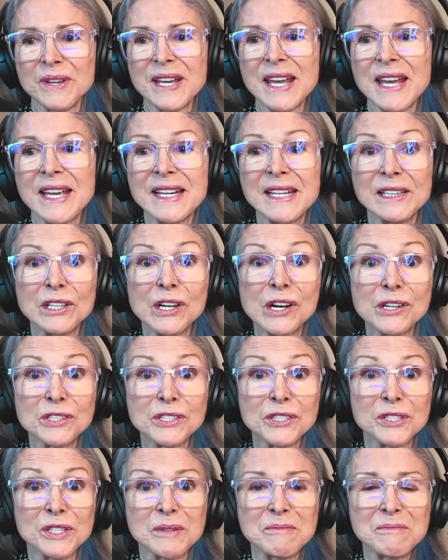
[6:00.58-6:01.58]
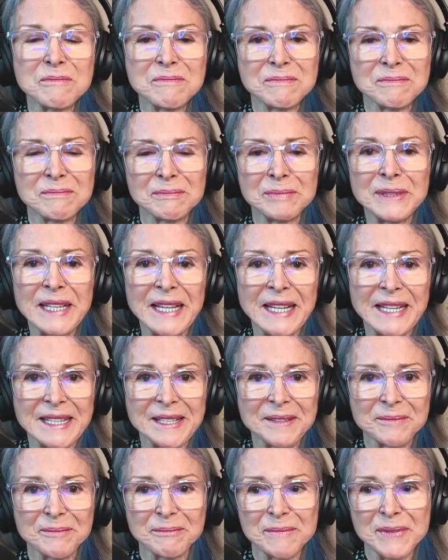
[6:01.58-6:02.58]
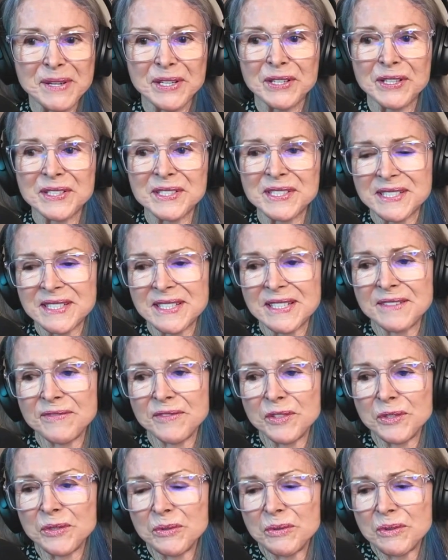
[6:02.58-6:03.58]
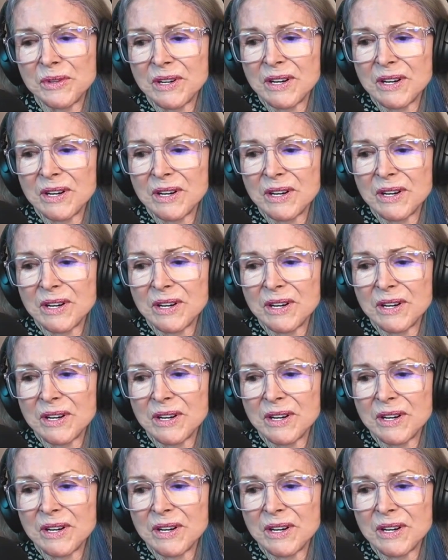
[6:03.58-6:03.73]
any long-term planning, because if you